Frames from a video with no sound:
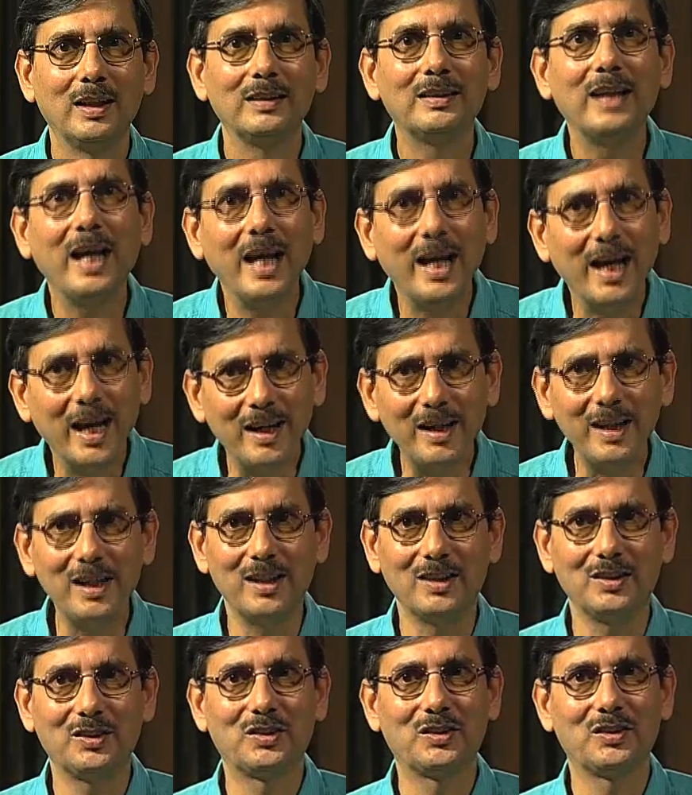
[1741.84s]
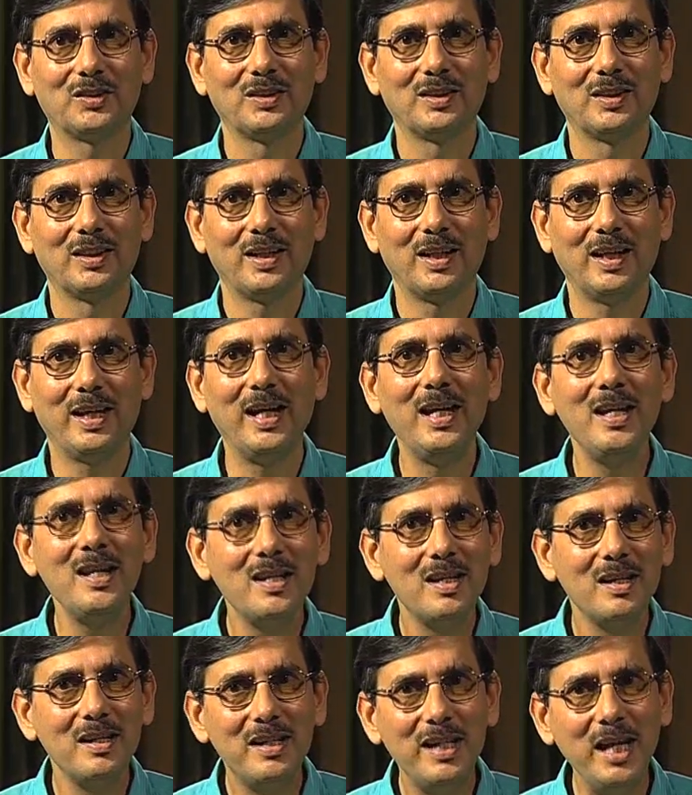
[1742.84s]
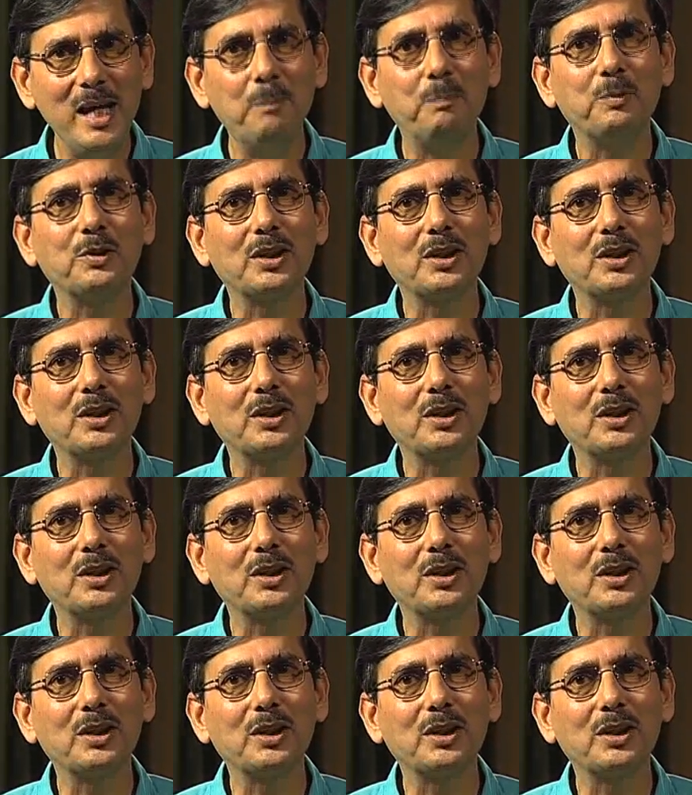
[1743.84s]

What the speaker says: The areas in deep